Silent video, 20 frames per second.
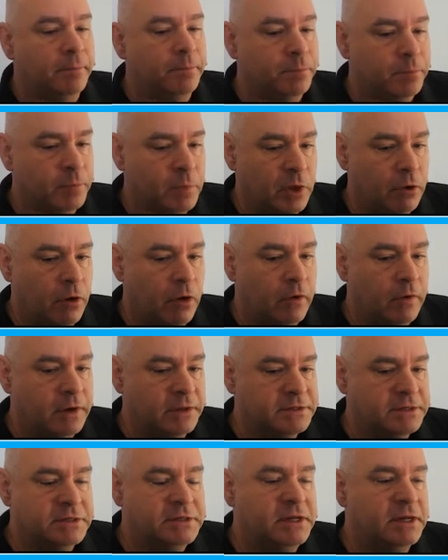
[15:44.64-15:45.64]
There are
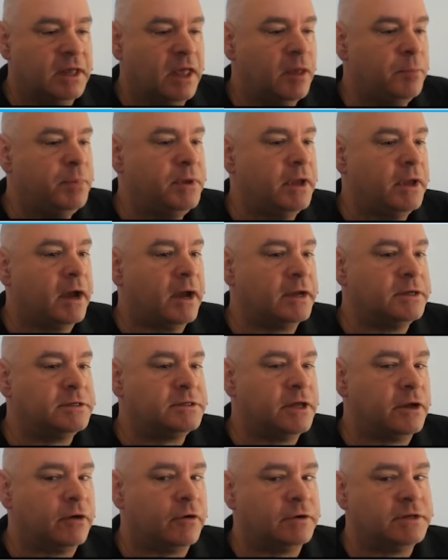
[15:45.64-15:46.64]
existing
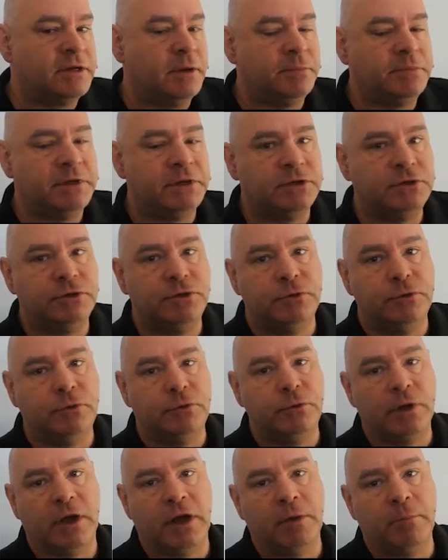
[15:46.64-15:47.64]
APIs that are attempting
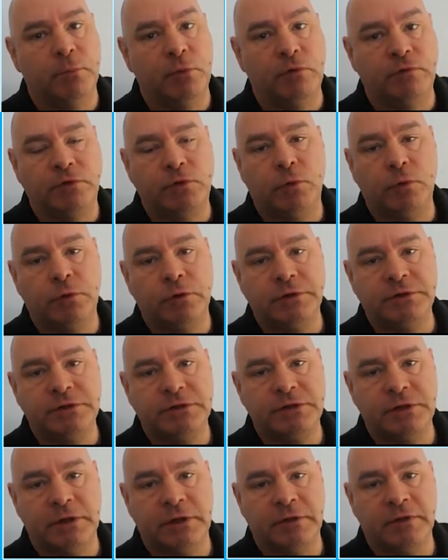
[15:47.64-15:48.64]
to move
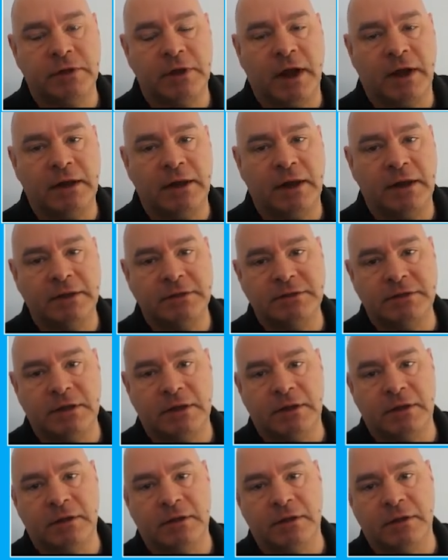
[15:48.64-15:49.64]
towards the guidelines
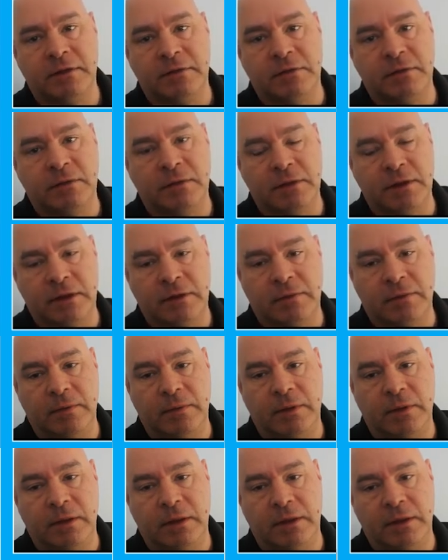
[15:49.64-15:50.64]

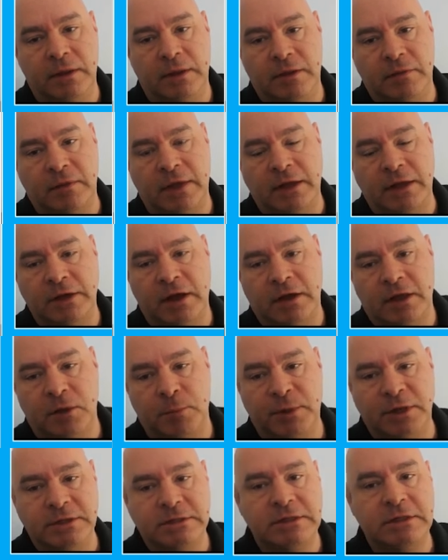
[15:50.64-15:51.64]
in that
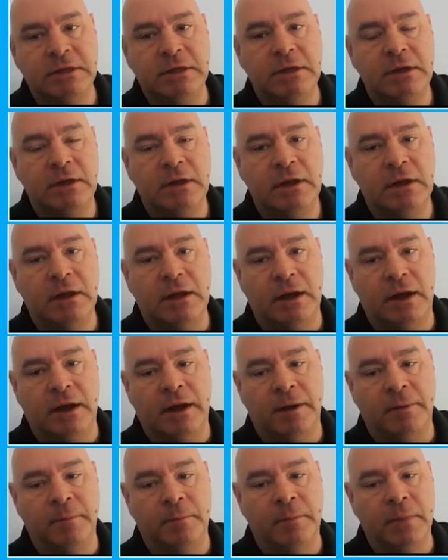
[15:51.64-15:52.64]
document.
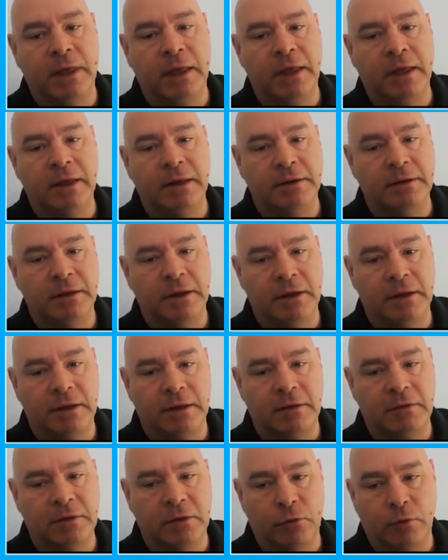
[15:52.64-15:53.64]
In
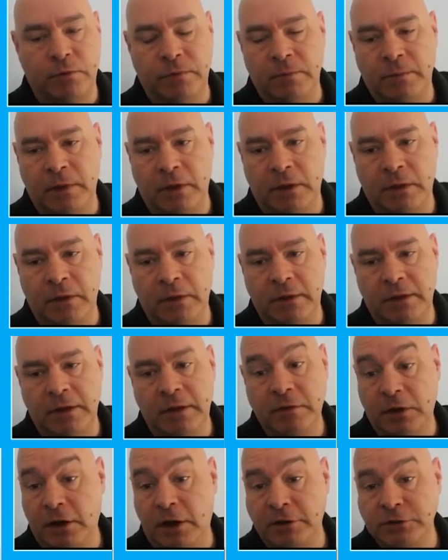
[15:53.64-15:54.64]
the
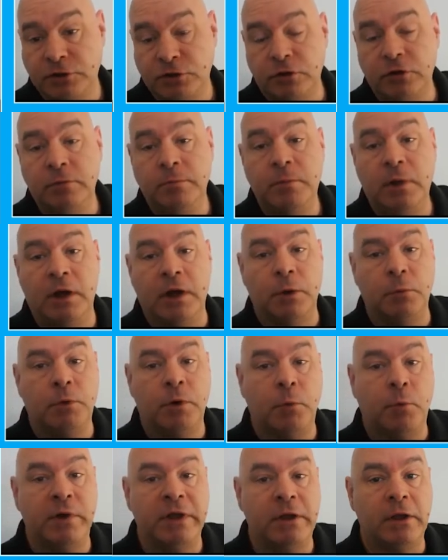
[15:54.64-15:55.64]
long term, what we